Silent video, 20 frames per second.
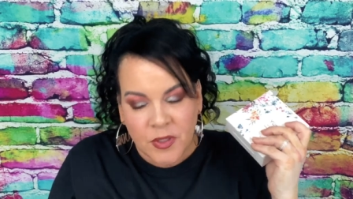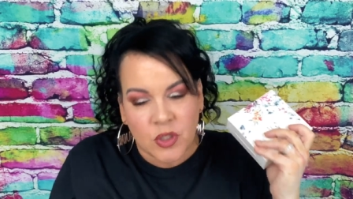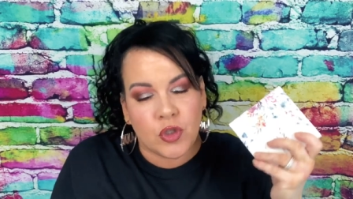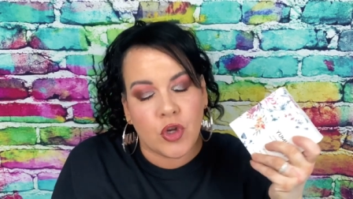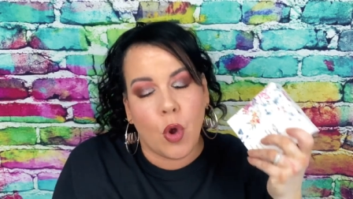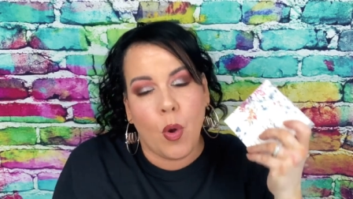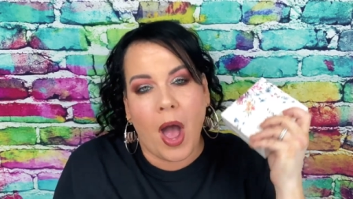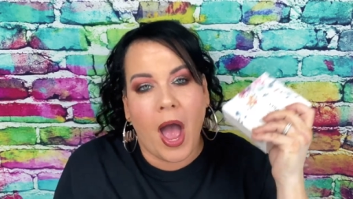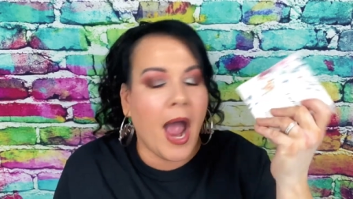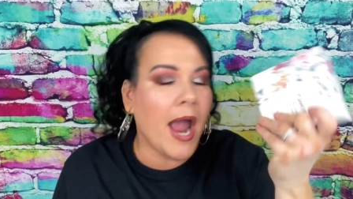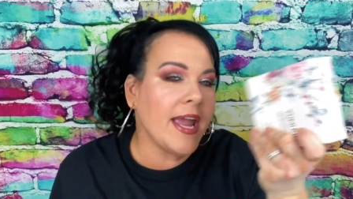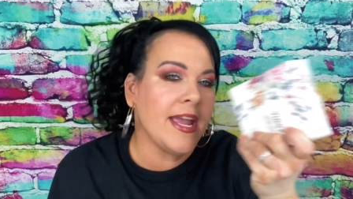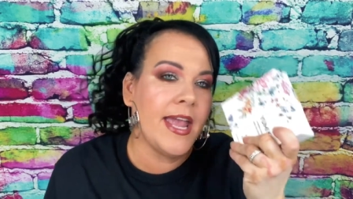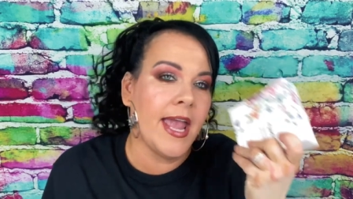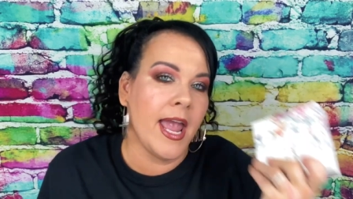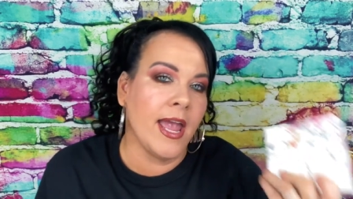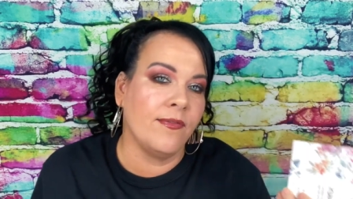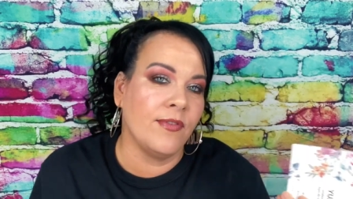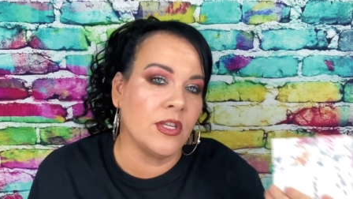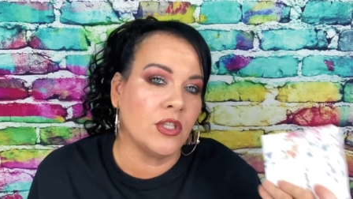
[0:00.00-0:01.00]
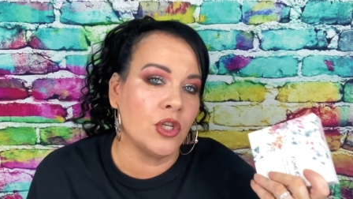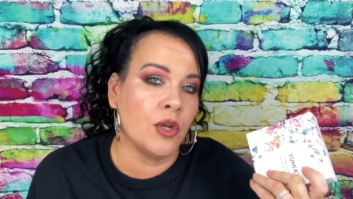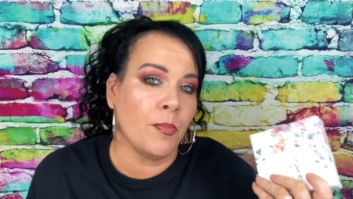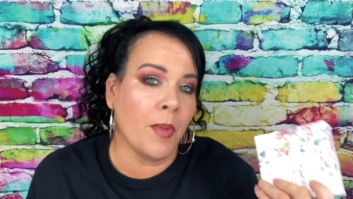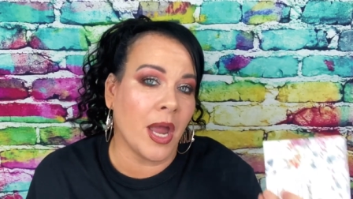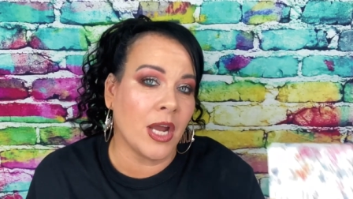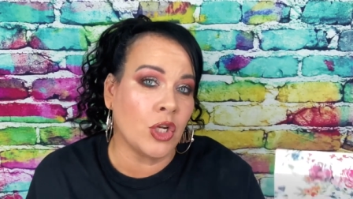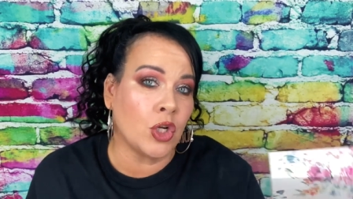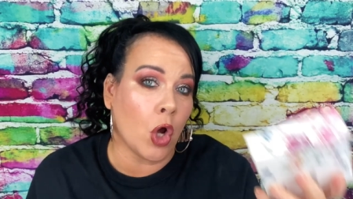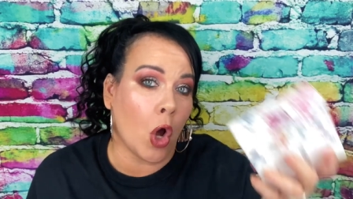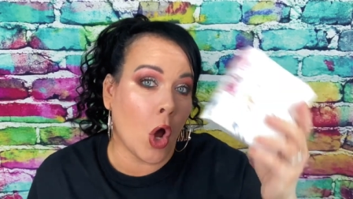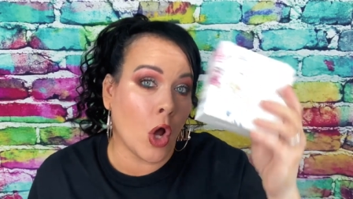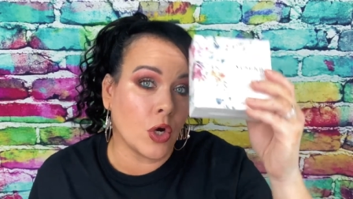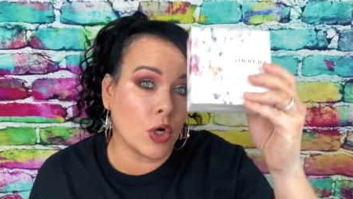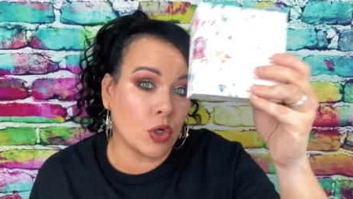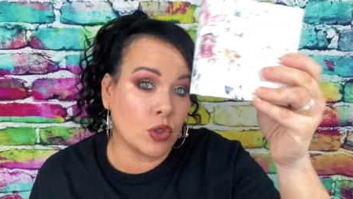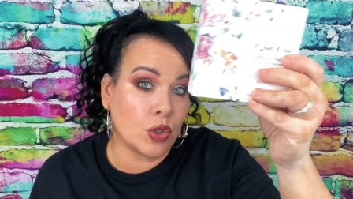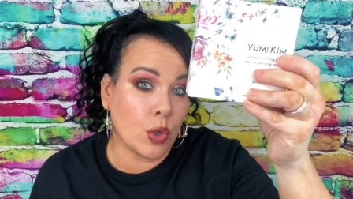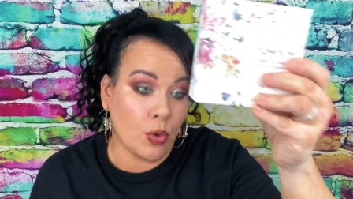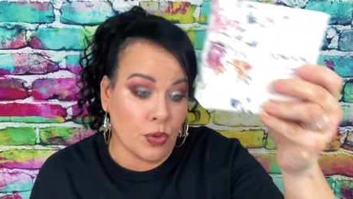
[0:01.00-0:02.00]
So I gave it to my
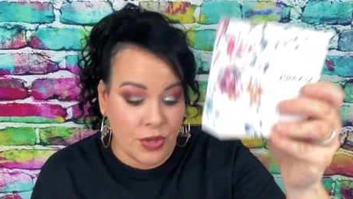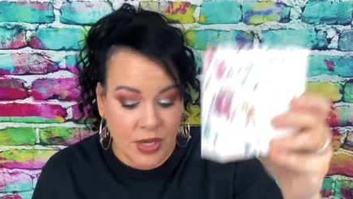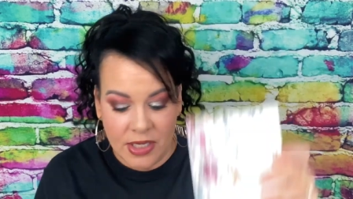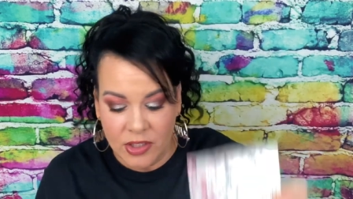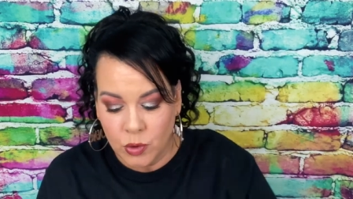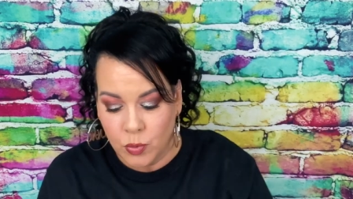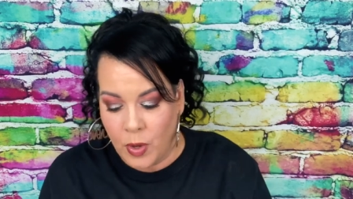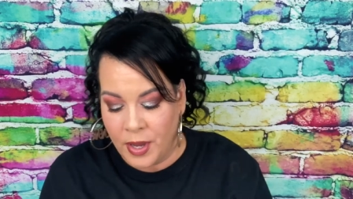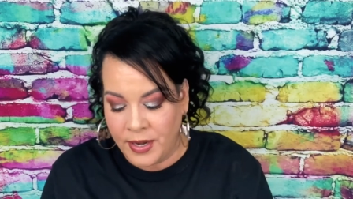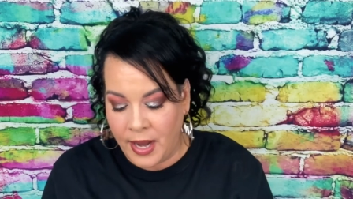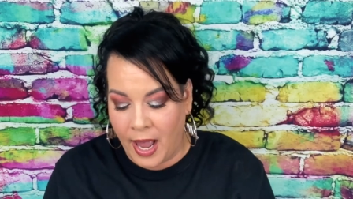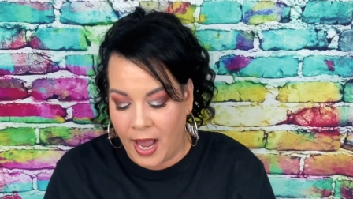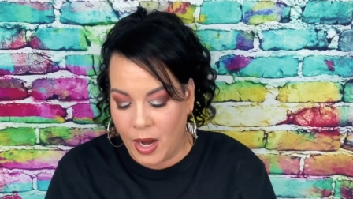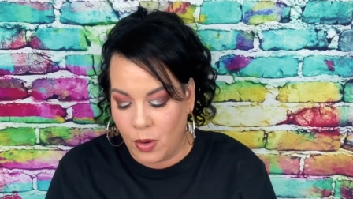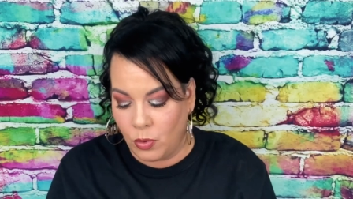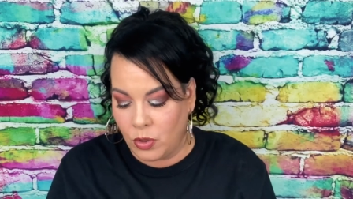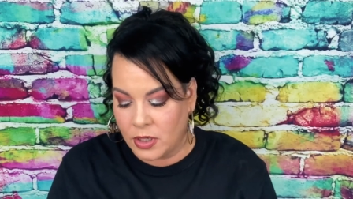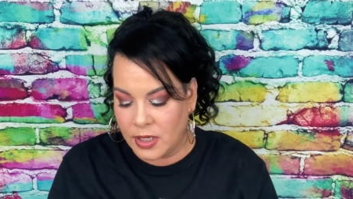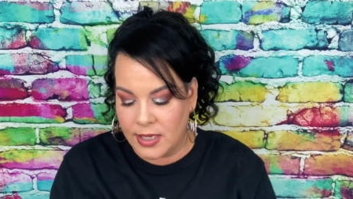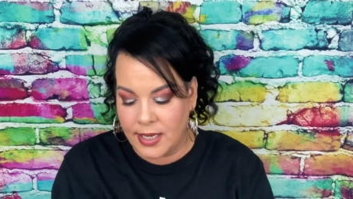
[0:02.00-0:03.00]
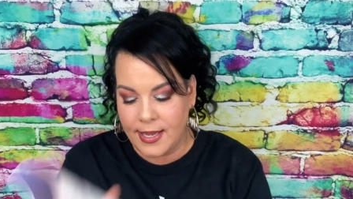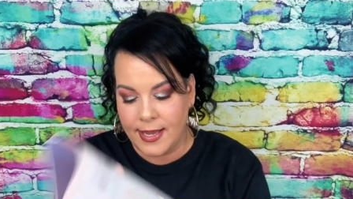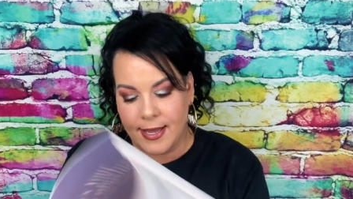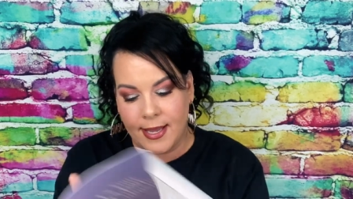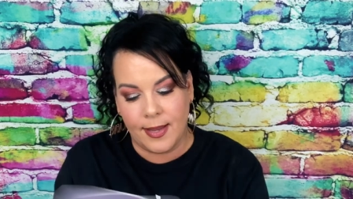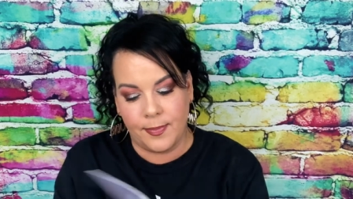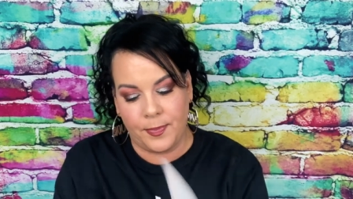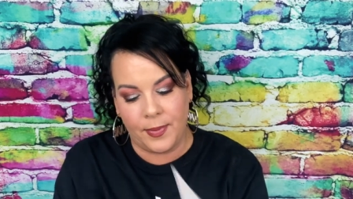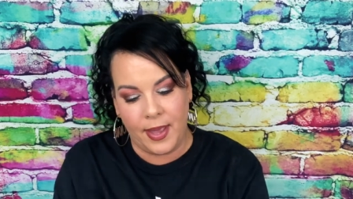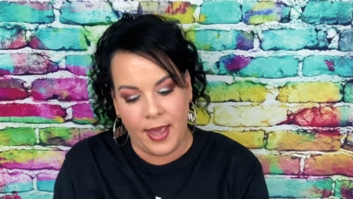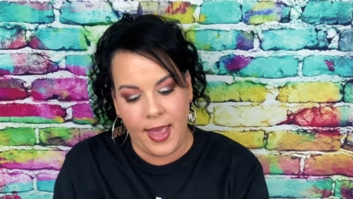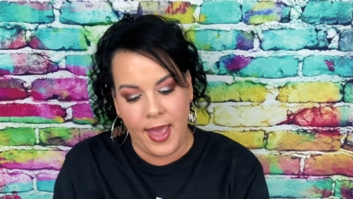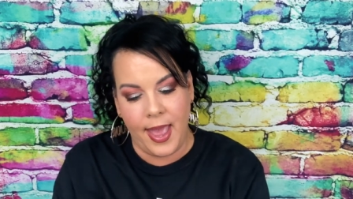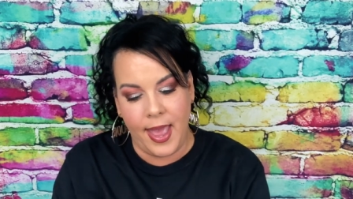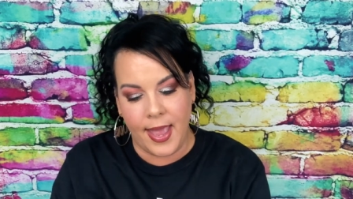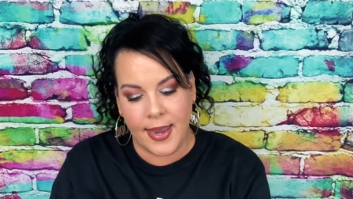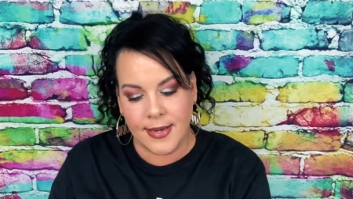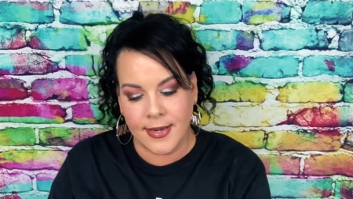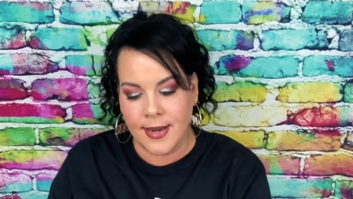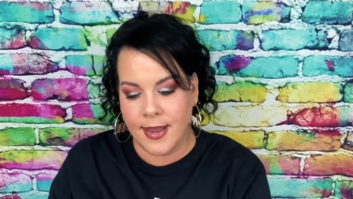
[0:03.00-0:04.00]
daughter. So this one I will keep.
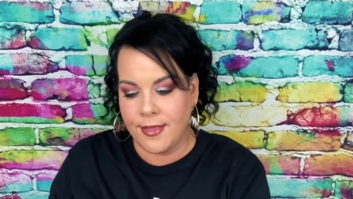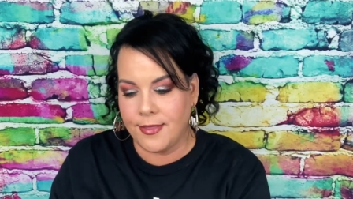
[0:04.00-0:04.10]
And